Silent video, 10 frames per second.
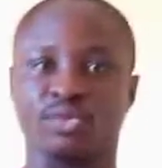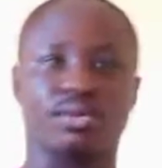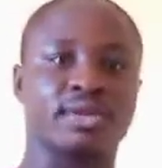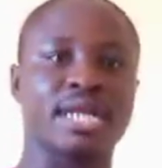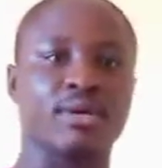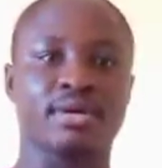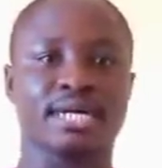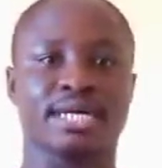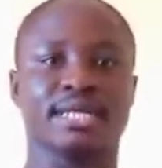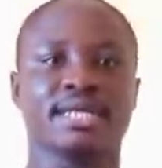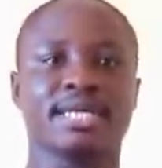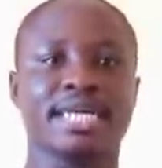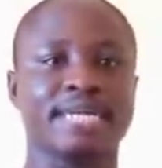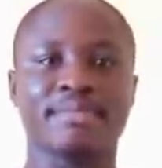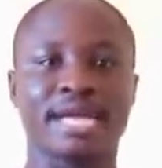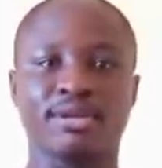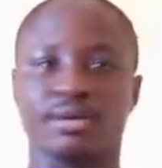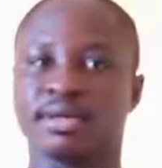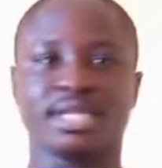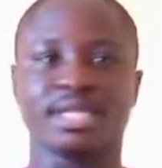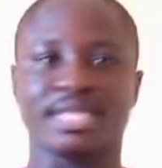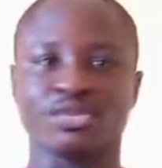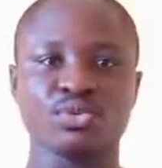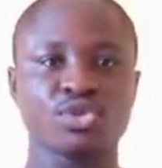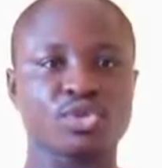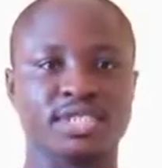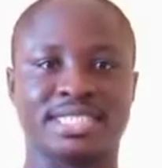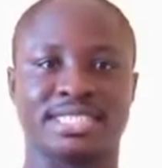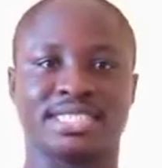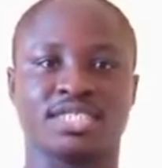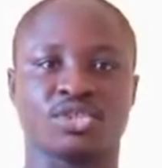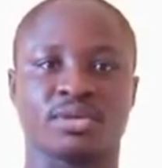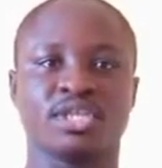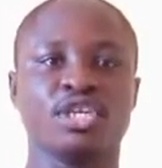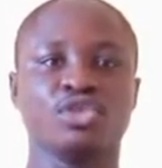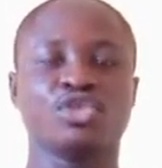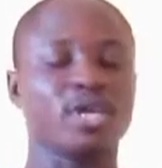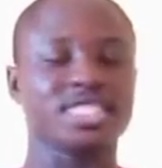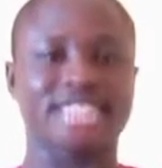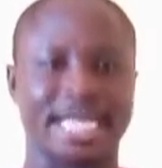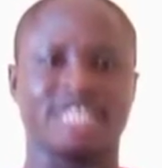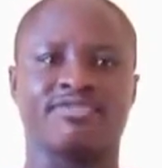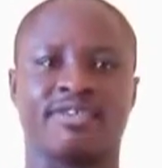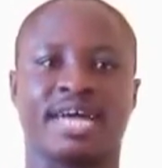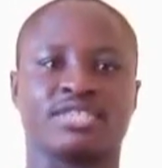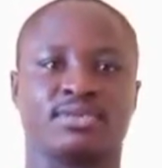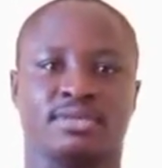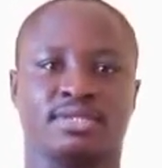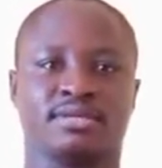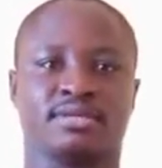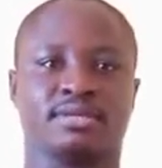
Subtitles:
No, under criminal law there is no such distinction. You just charge him for assault.